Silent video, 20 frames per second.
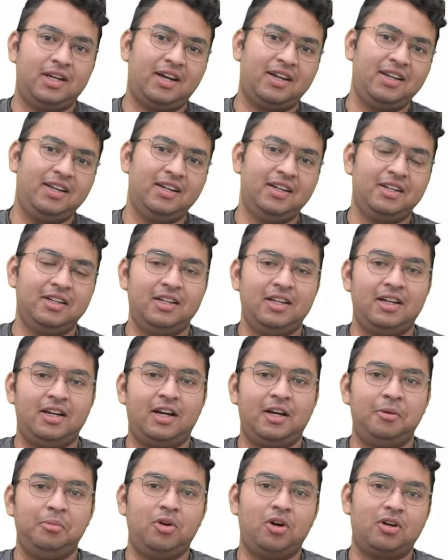Hi,
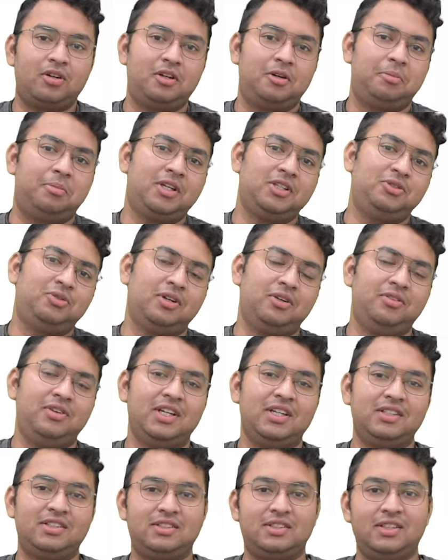I am Dr. Prajwal
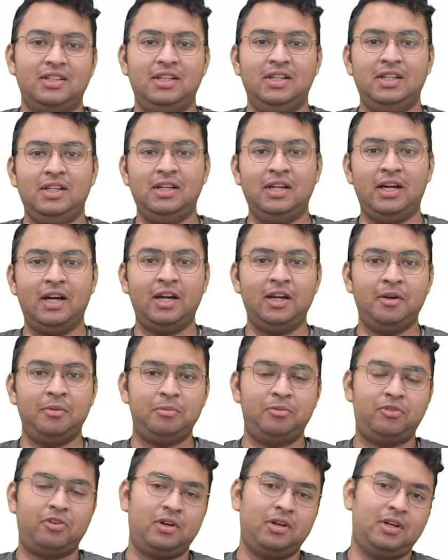V.S.
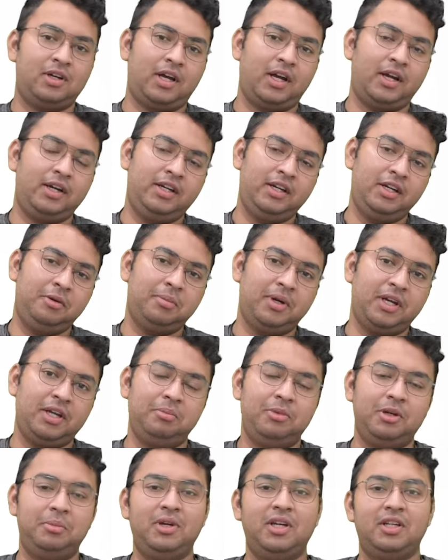I did my
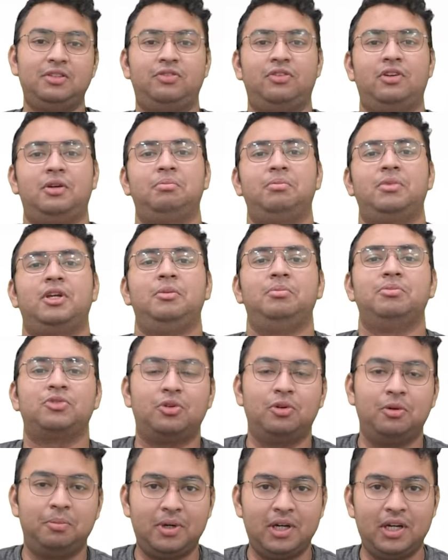MBBS from KIMS
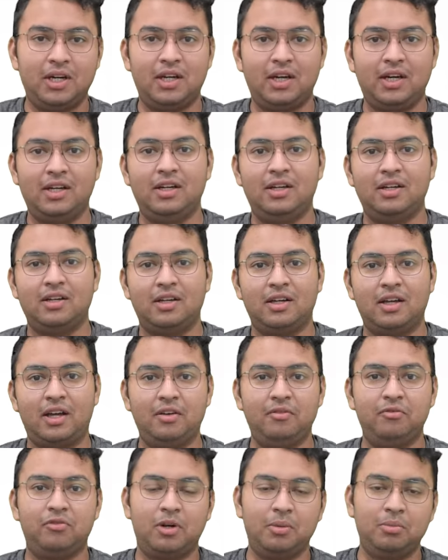Koppal and I
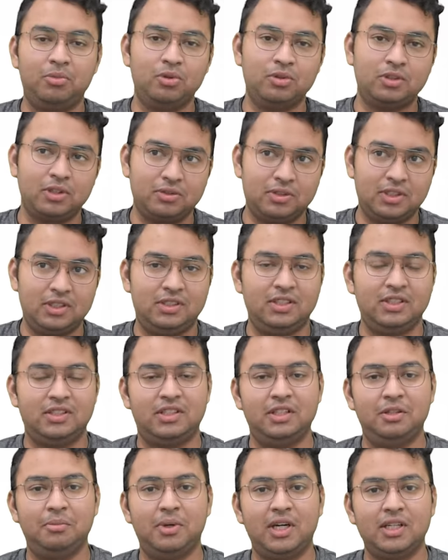am from
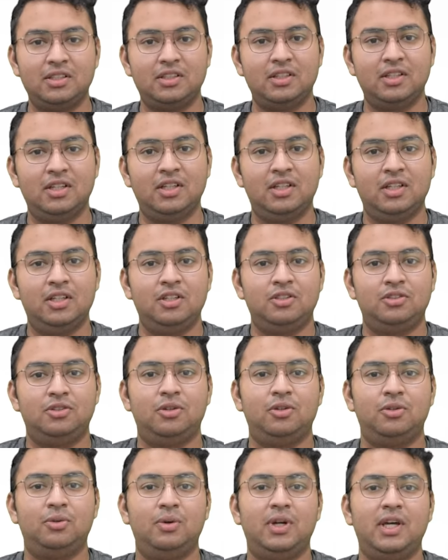2016 batch.
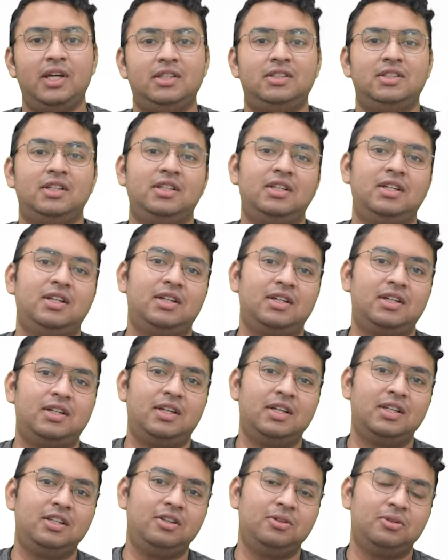So today I shall
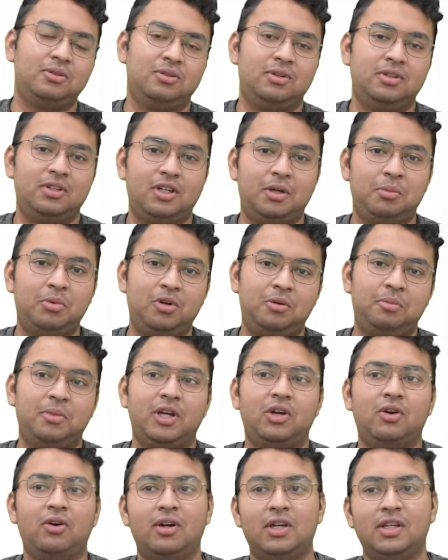tell you about
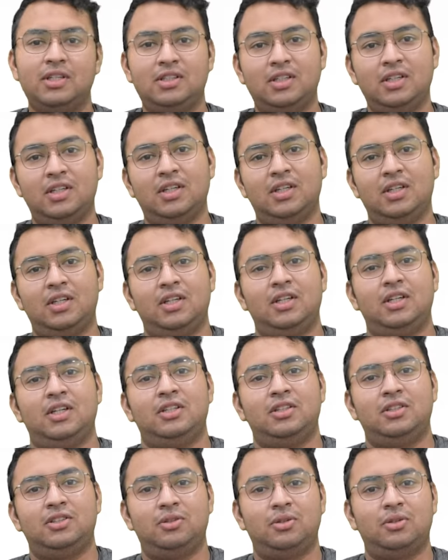my college.
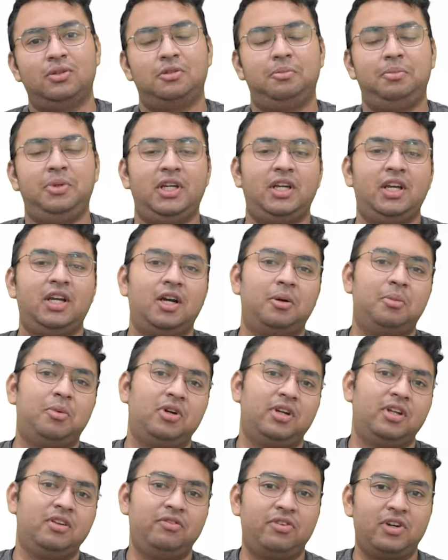So speaking
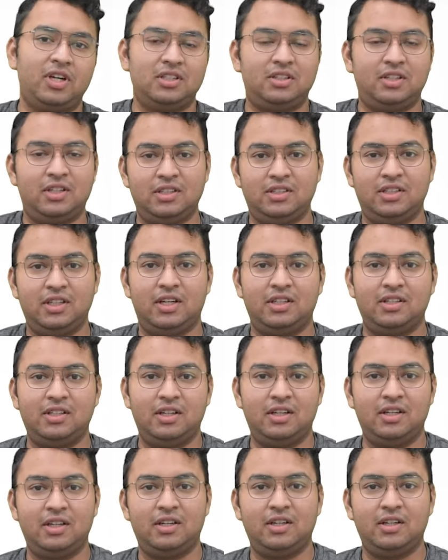about infrastructure,
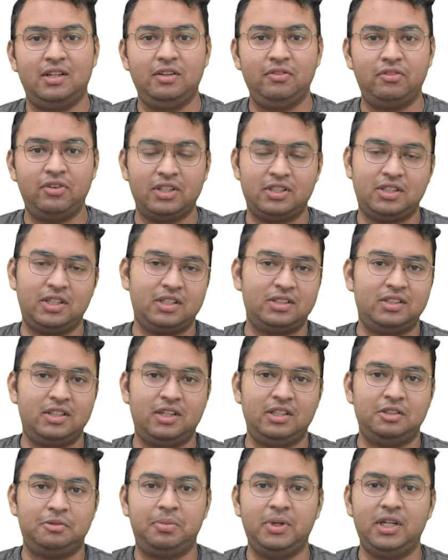the infrastructure
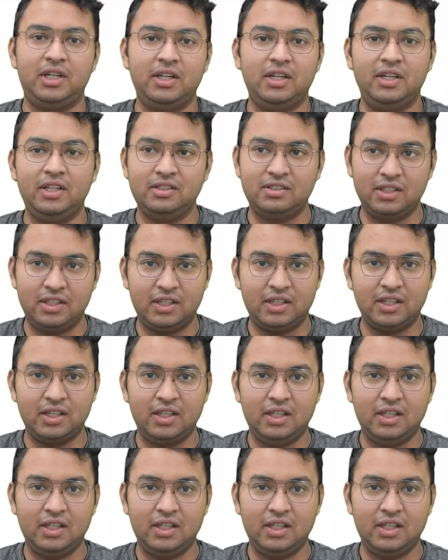is pretty decent.